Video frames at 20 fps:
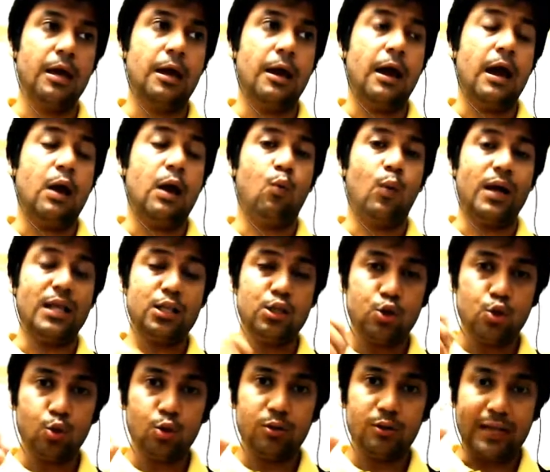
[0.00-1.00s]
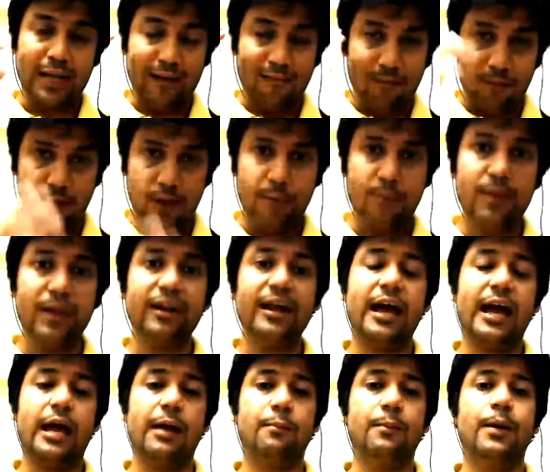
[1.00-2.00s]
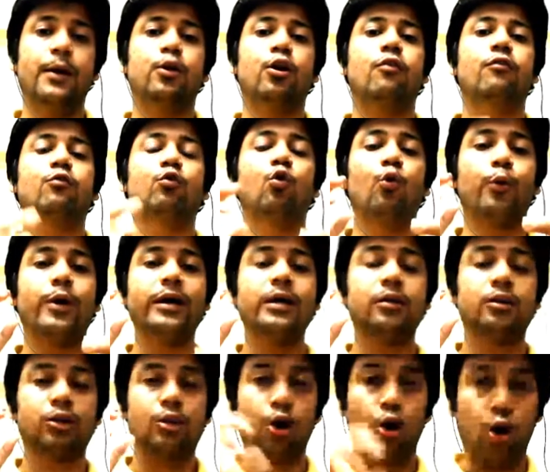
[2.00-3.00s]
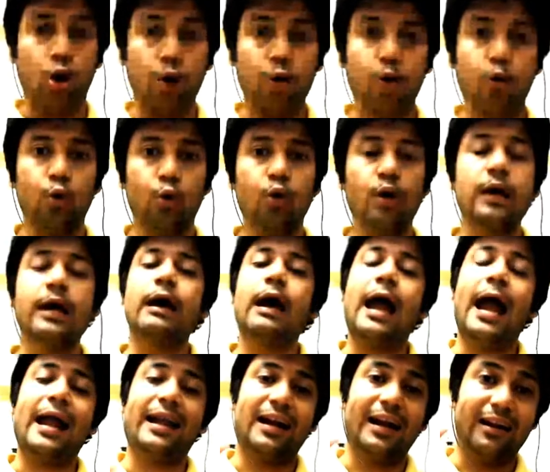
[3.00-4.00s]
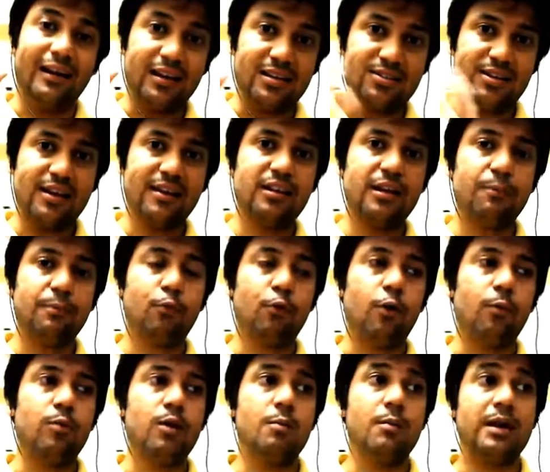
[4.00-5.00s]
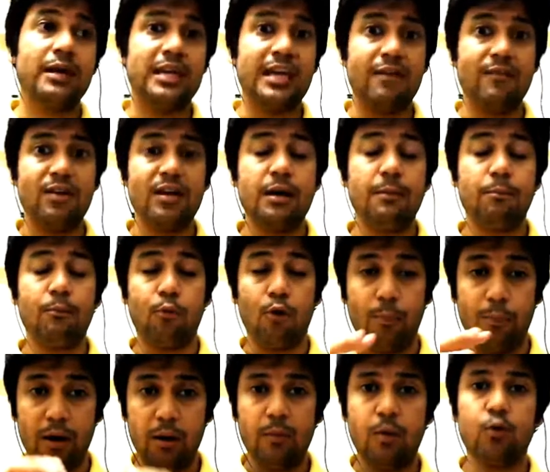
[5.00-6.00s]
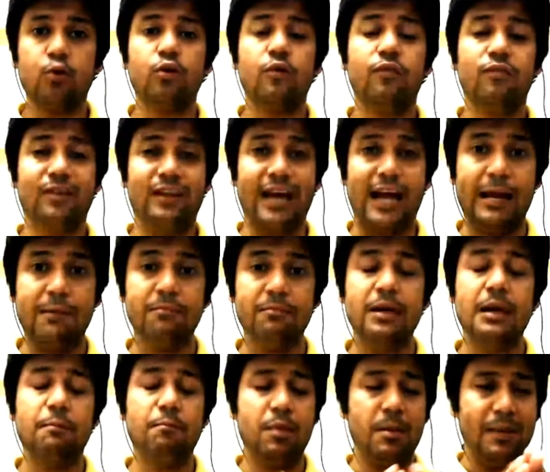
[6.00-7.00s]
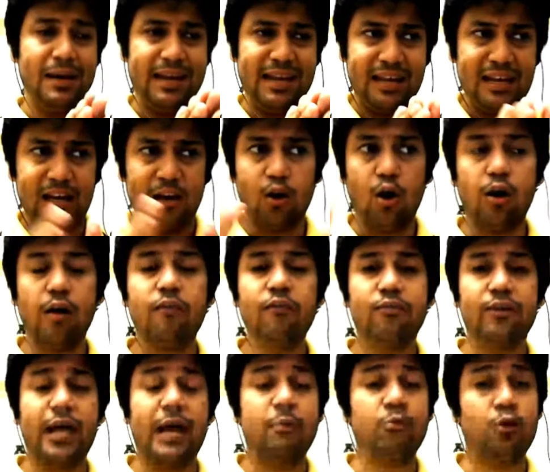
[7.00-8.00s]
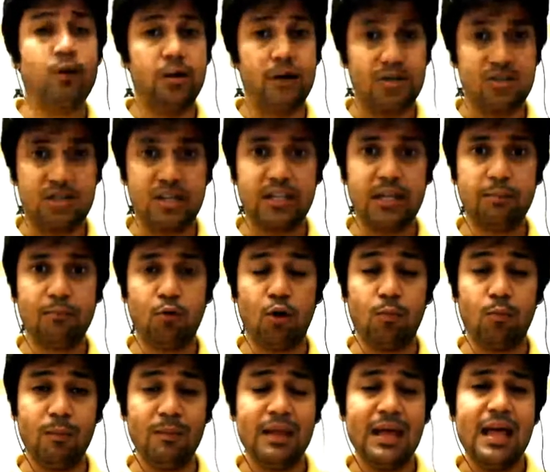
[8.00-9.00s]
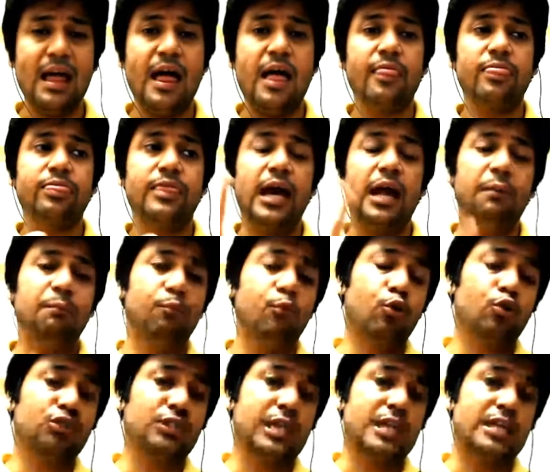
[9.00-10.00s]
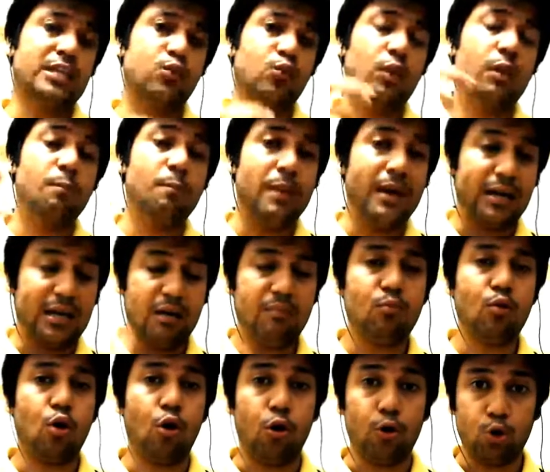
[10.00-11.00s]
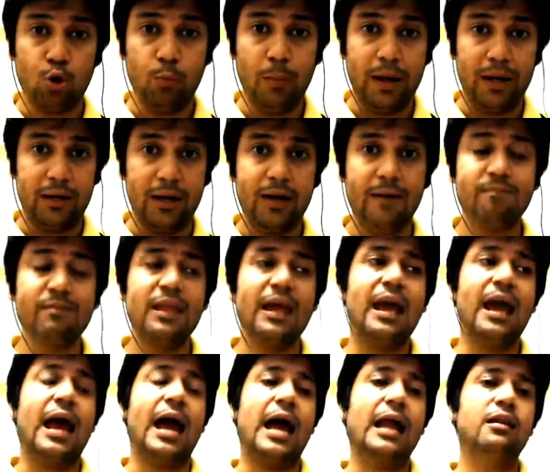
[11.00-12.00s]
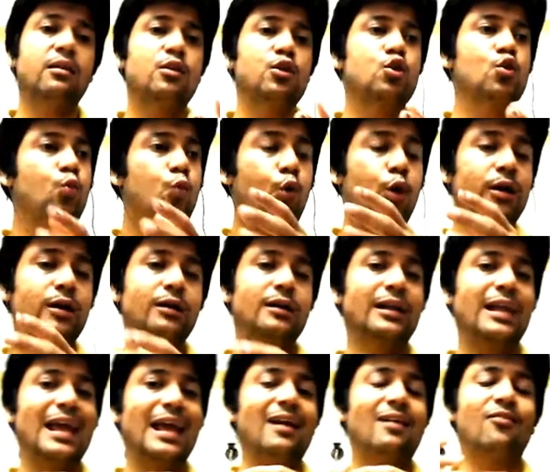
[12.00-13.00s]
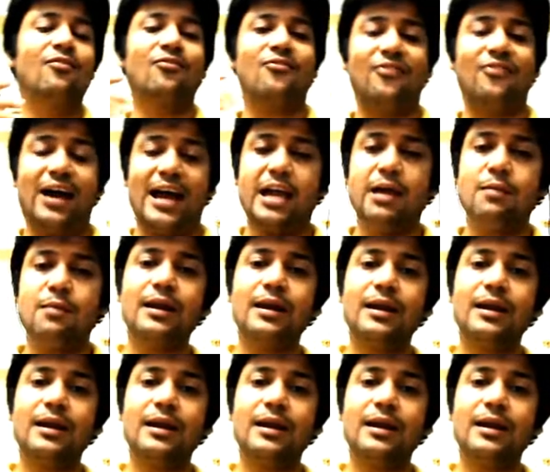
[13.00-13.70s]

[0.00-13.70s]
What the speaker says: Once you develop that habit of going thorough at understanding the problem by giving a proper amount of time, maybe taking a lot of time to understand that problem, that process will become automated, and you won't take 5 minutes